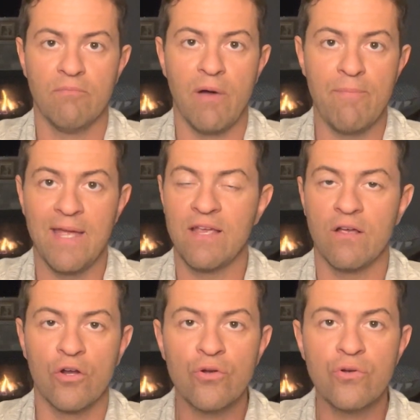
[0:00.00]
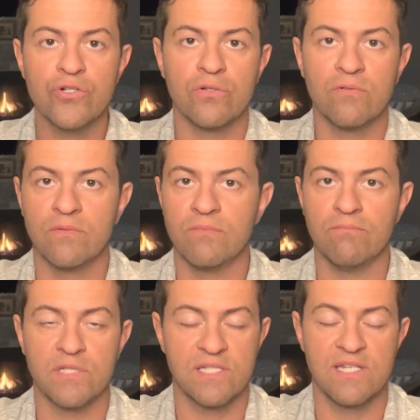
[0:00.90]
by making a crucial
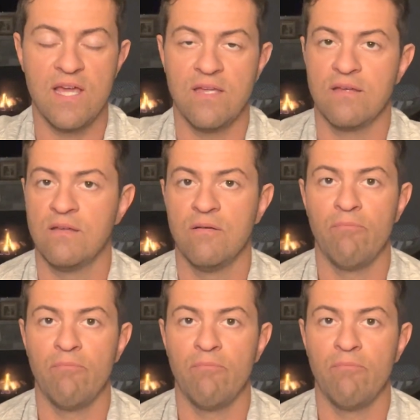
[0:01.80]
mistake